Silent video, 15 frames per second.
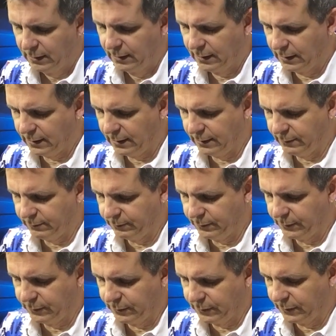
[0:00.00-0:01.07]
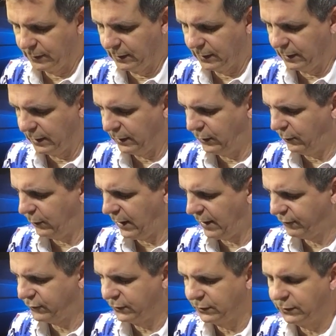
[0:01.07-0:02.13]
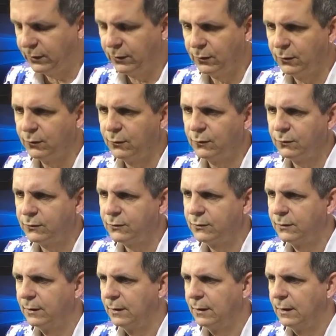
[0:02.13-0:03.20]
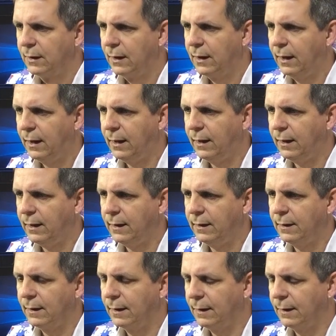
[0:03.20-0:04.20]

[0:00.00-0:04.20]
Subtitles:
You have to use a